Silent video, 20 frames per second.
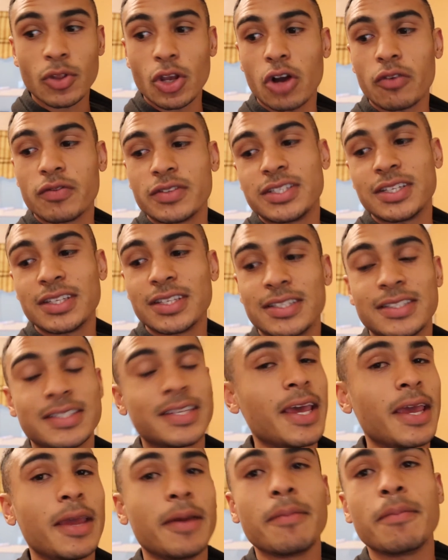Obviously the
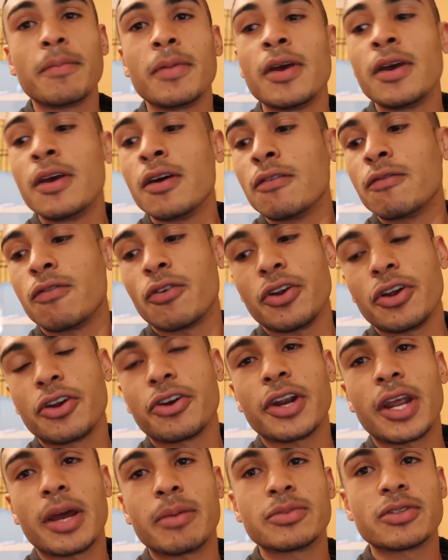same 40
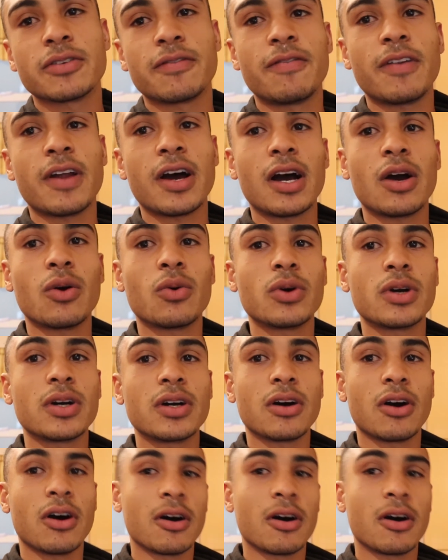grams of flour,